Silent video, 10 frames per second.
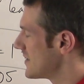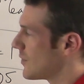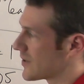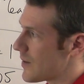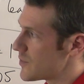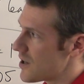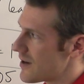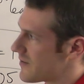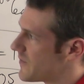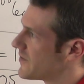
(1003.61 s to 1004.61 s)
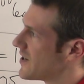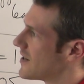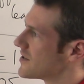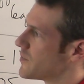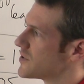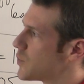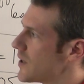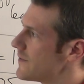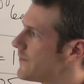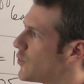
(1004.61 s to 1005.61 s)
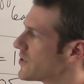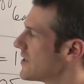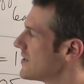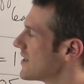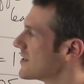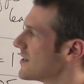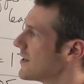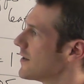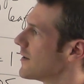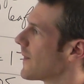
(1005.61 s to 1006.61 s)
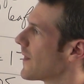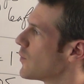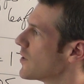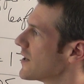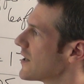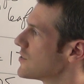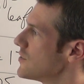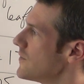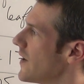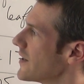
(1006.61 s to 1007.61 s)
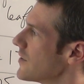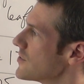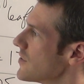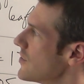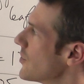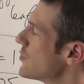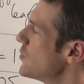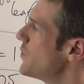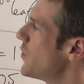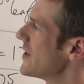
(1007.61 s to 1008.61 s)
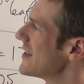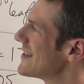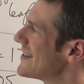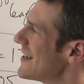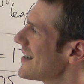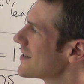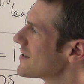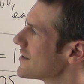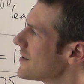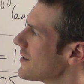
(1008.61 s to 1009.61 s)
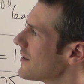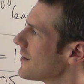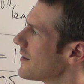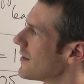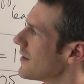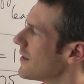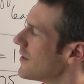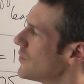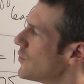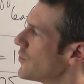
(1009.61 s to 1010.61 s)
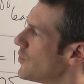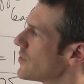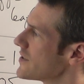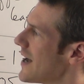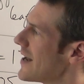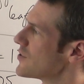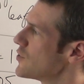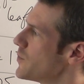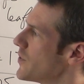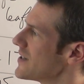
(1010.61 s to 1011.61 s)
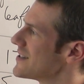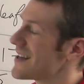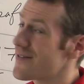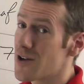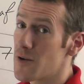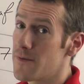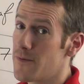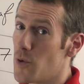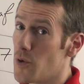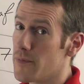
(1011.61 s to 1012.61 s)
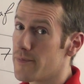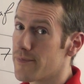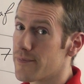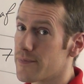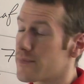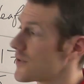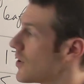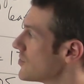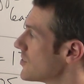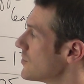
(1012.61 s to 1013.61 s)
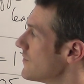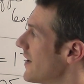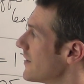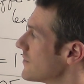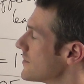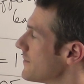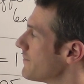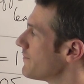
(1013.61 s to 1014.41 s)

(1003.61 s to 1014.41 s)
Now again, we don't have the 58, so between 40 and 60, we're going to get two values. So you've got 2.600 and 2.704. Those are the two values.